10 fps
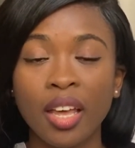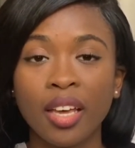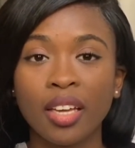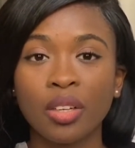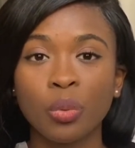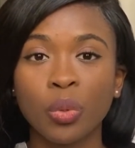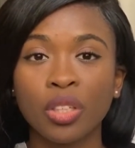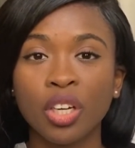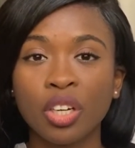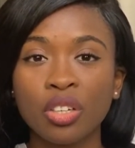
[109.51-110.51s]
and when
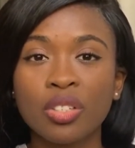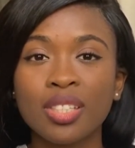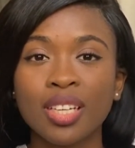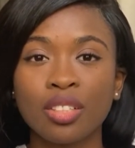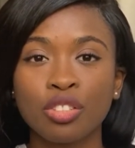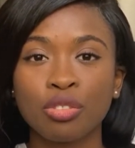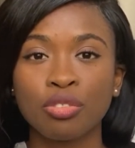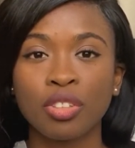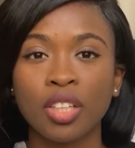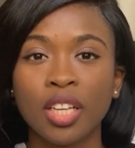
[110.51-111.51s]
girls start to
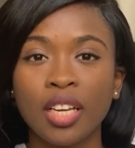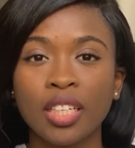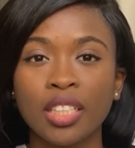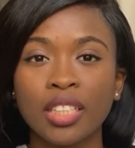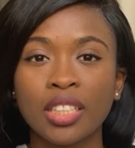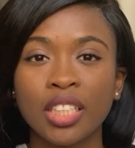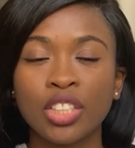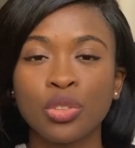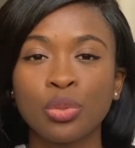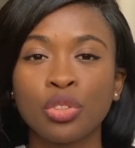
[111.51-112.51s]
feel like they
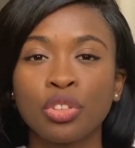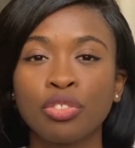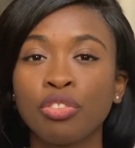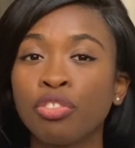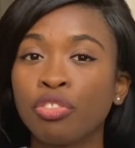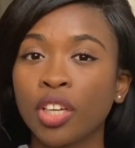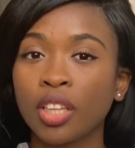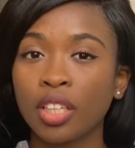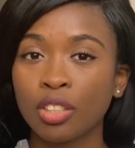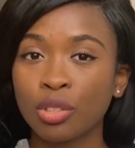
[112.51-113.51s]
do not fit
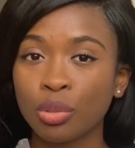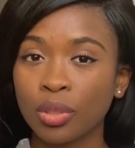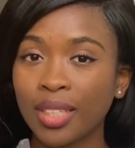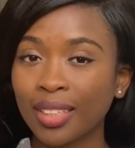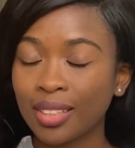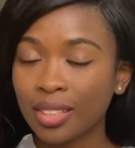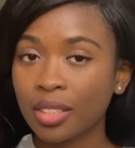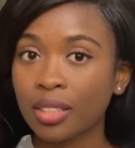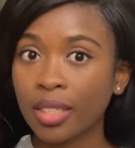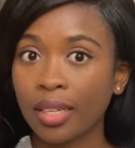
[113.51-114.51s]
into that
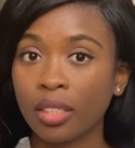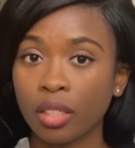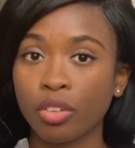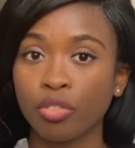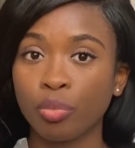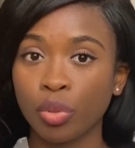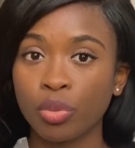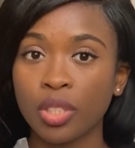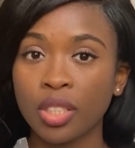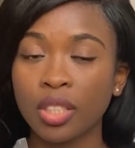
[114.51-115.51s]
standard of
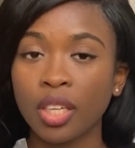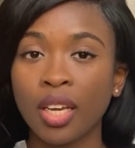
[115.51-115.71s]
beauty,